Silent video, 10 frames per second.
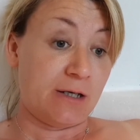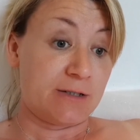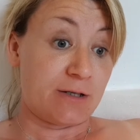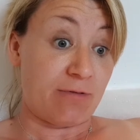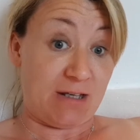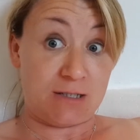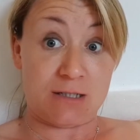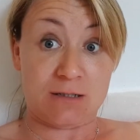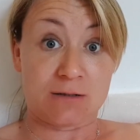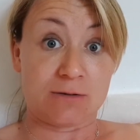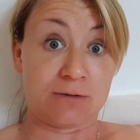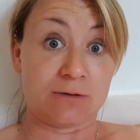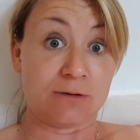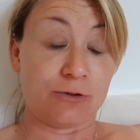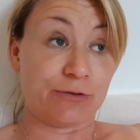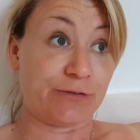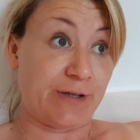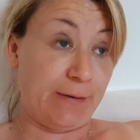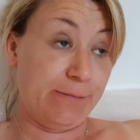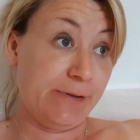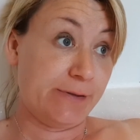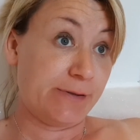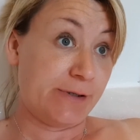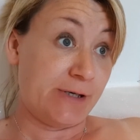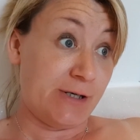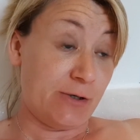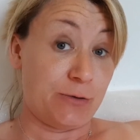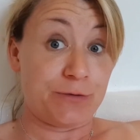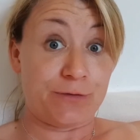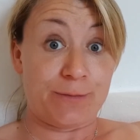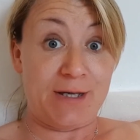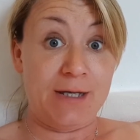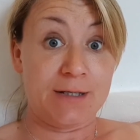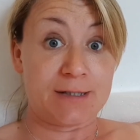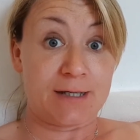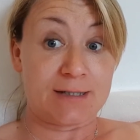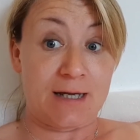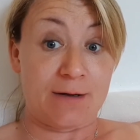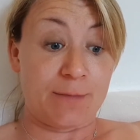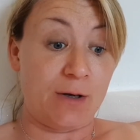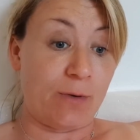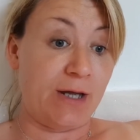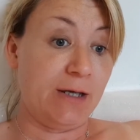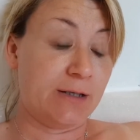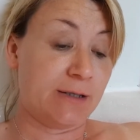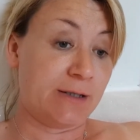So that's good for them. Good for me because it gets it out of my way.